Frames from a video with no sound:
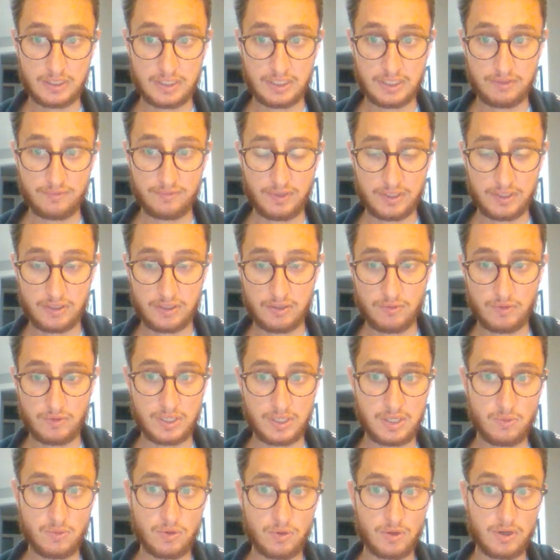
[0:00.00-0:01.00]
If I go
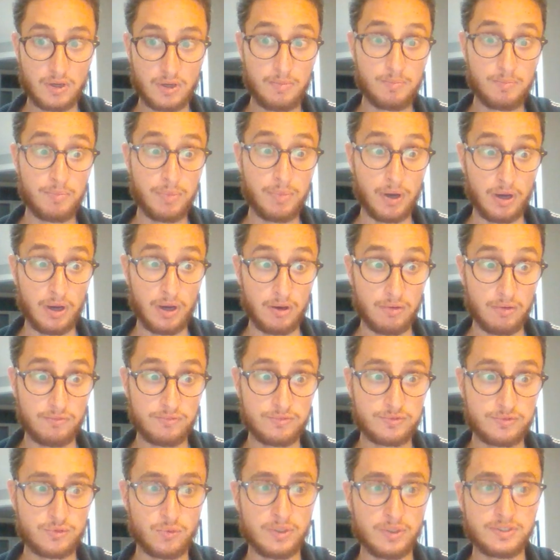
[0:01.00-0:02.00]
anywhere
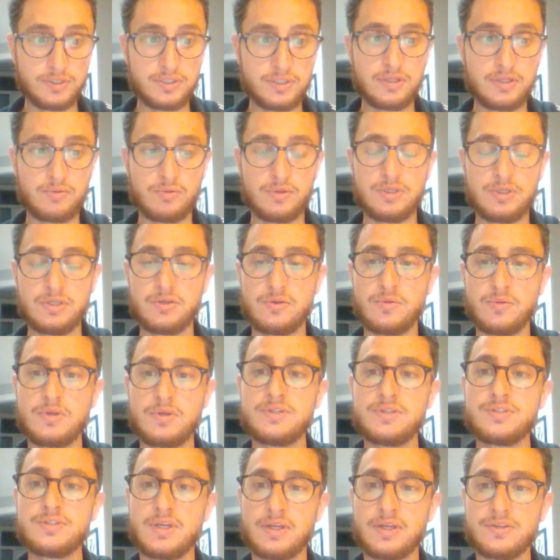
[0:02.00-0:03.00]
above 23
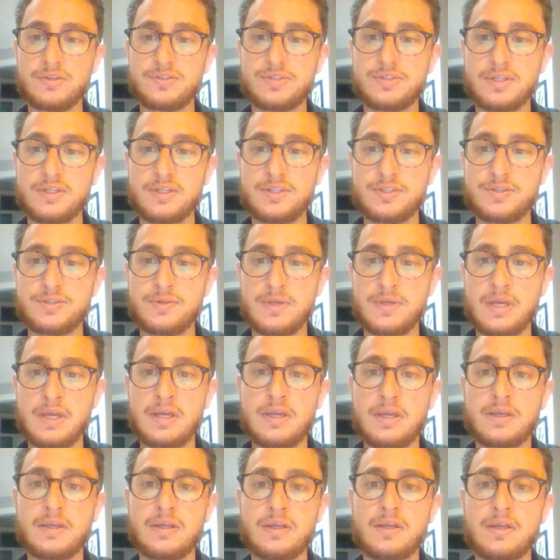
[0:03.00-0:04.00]
degrees Celsius,
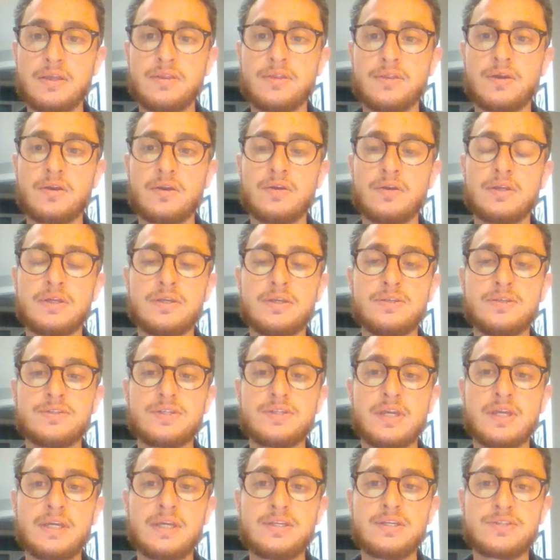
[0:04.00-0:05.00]
there
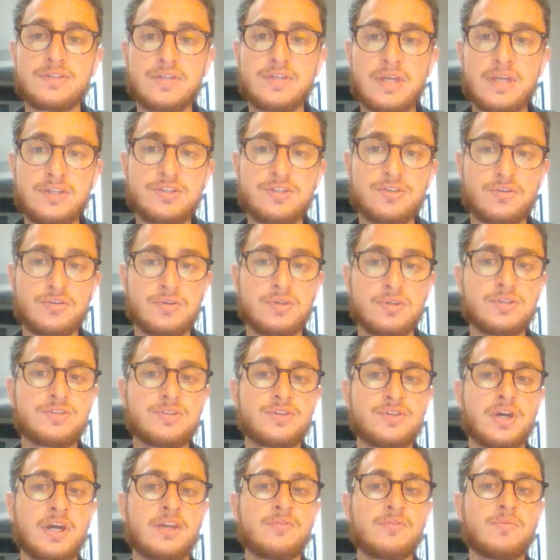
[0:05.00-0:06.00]
is a sensor
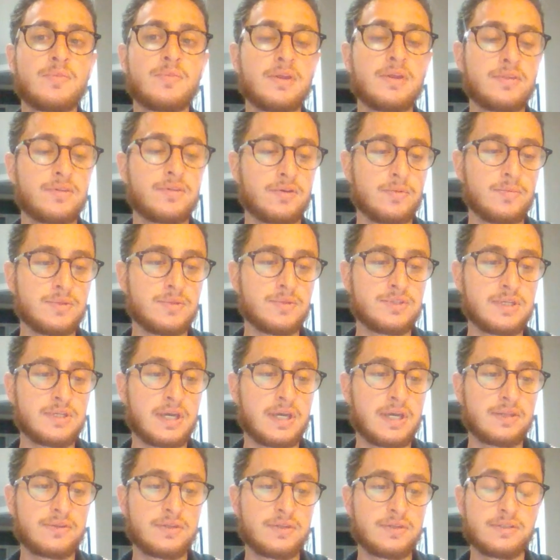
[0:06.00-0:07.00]
inside of my
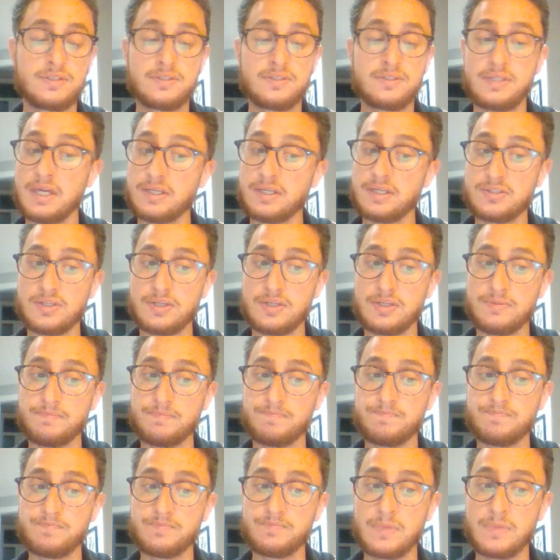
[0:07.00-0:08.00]
thermostat that detects it.
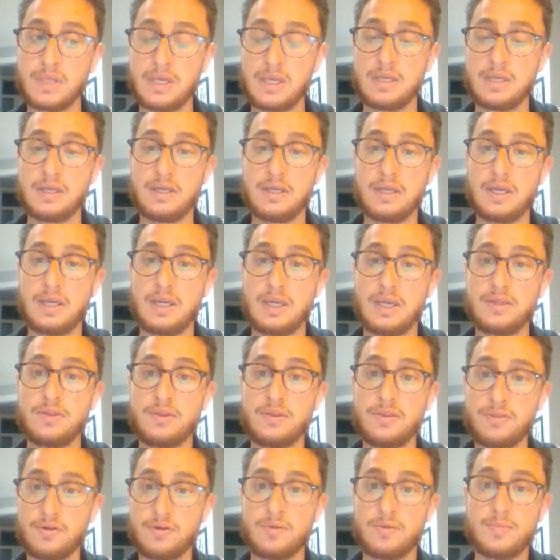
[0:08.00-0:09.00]
And
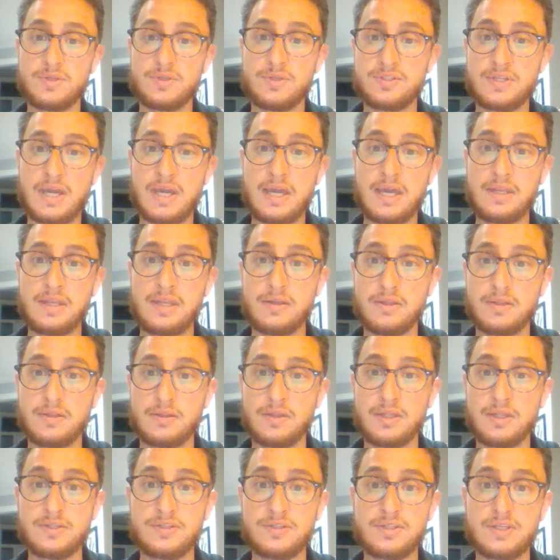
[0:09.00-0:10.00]
the thermostat
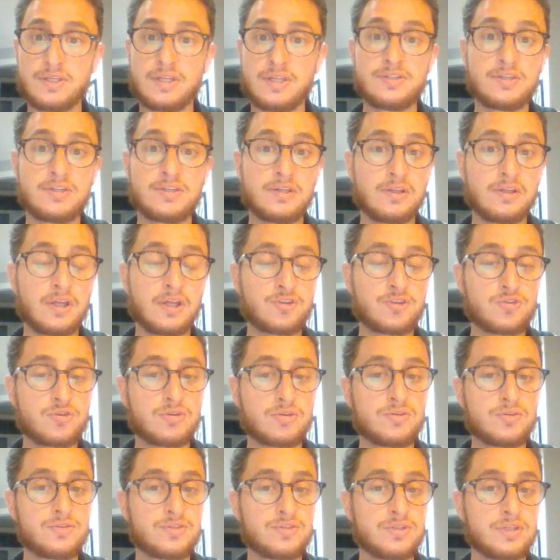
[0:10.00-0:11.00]
then sends an
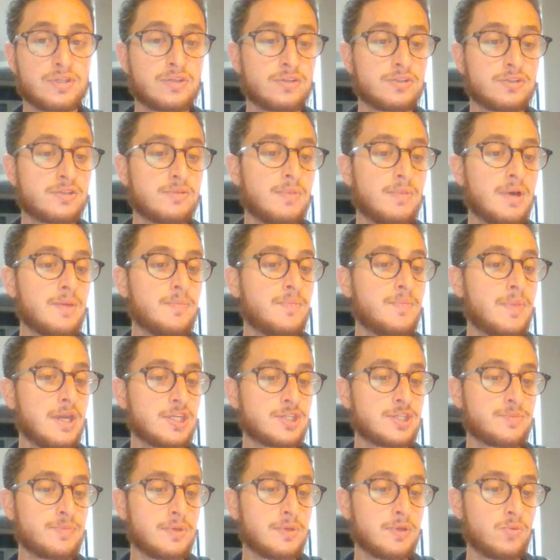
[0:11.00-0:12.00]
electrical signal to my
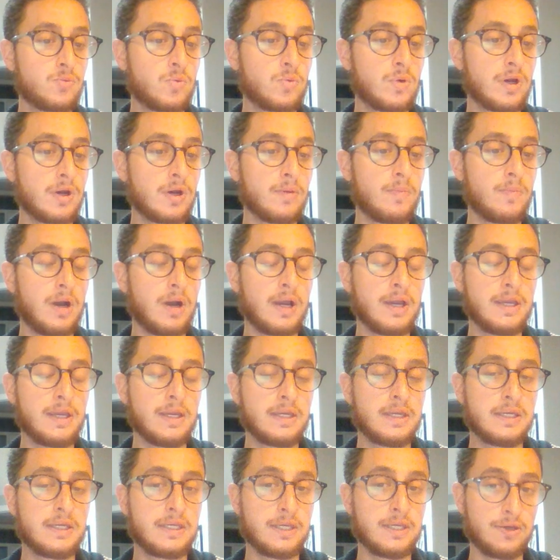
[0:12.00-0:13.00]
basement where
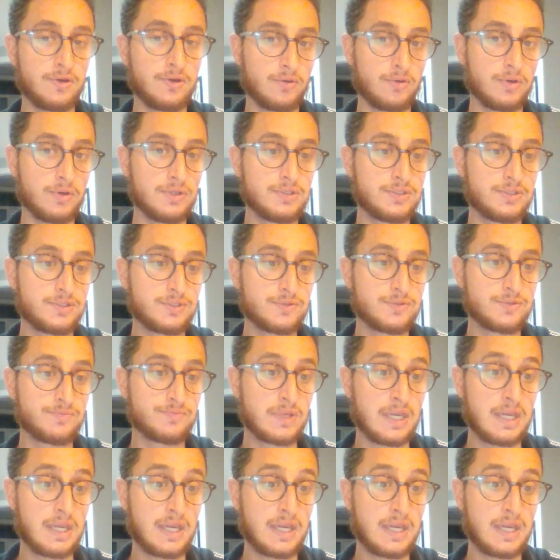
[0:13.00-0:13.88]
my heater is.